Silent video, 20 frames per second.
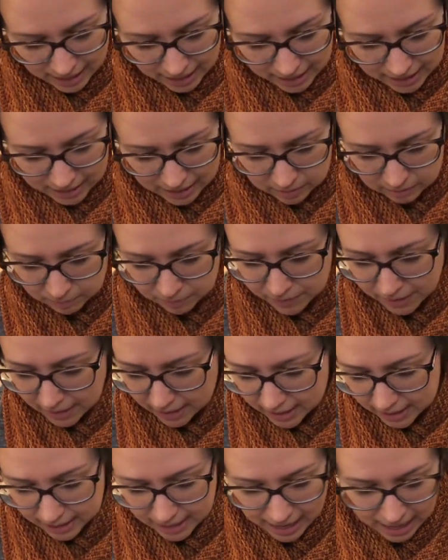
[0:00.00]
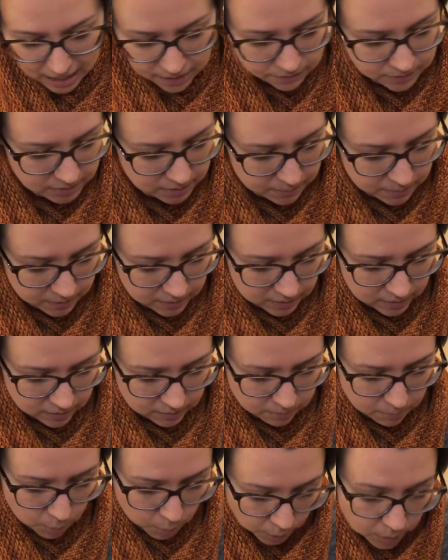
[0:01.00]
And I have some of the
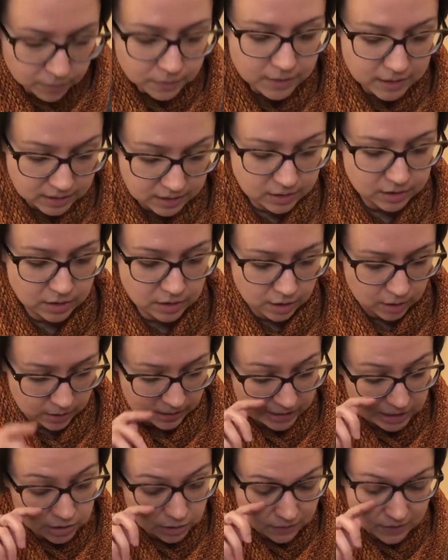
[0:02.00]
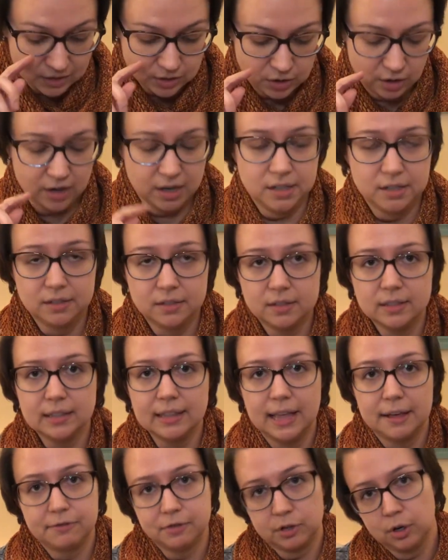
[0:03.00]
more of this, you know, each of these yarns
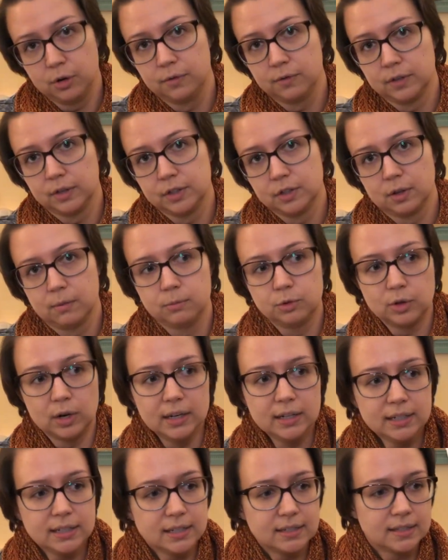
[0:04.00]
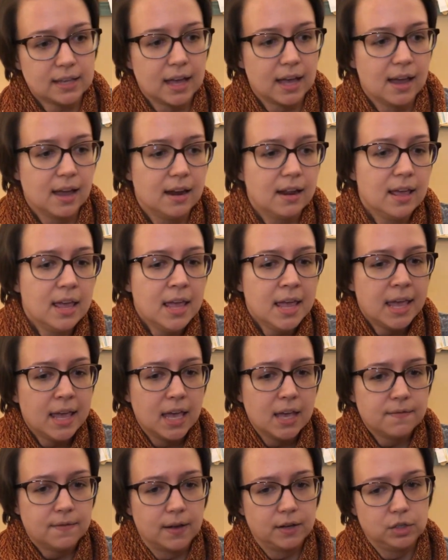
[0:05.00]
left over, so I'm trying to decide
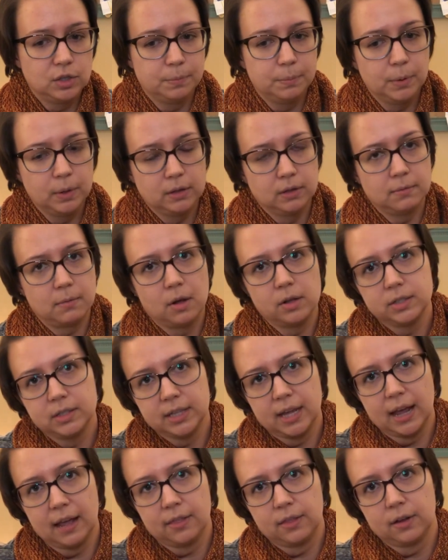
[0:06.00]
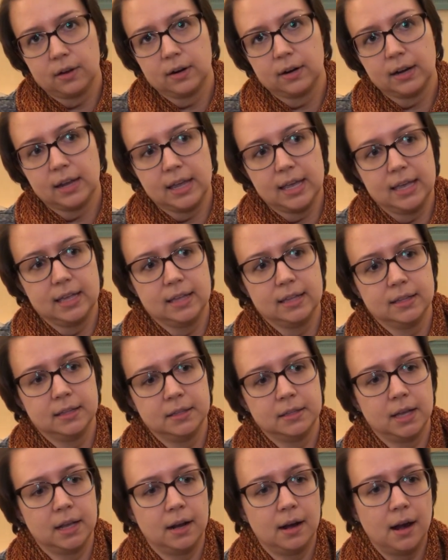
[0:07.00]
if I should put them all together
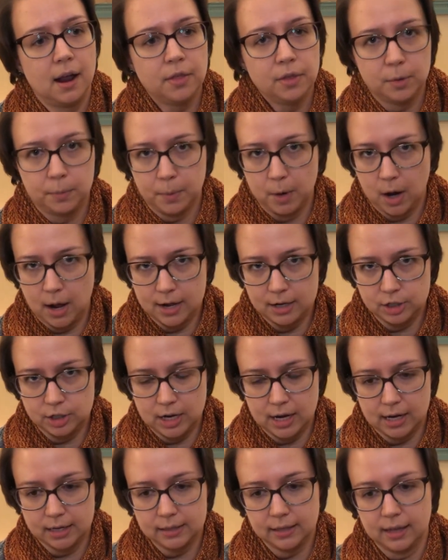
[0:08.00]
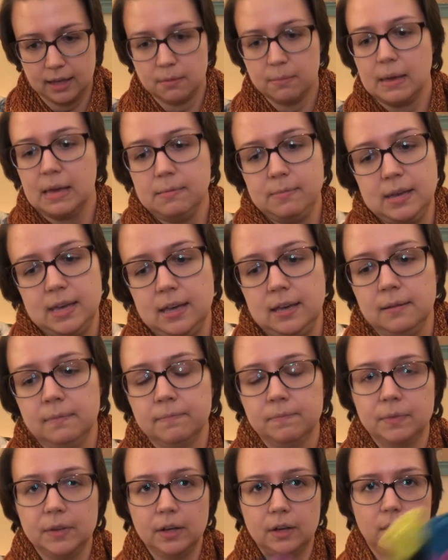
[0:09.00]
in another project, like maybe,
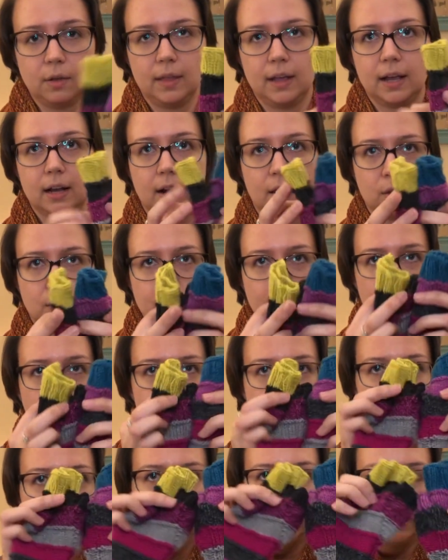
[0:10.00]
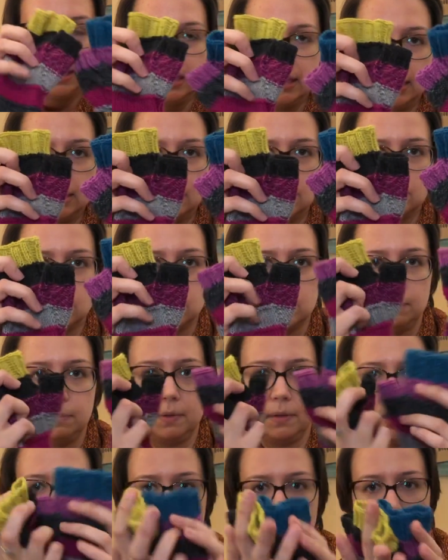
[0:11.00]
you know, like another pair of these or
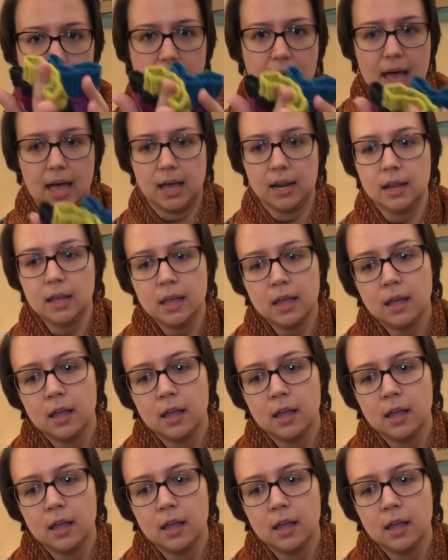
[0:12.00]
something like that,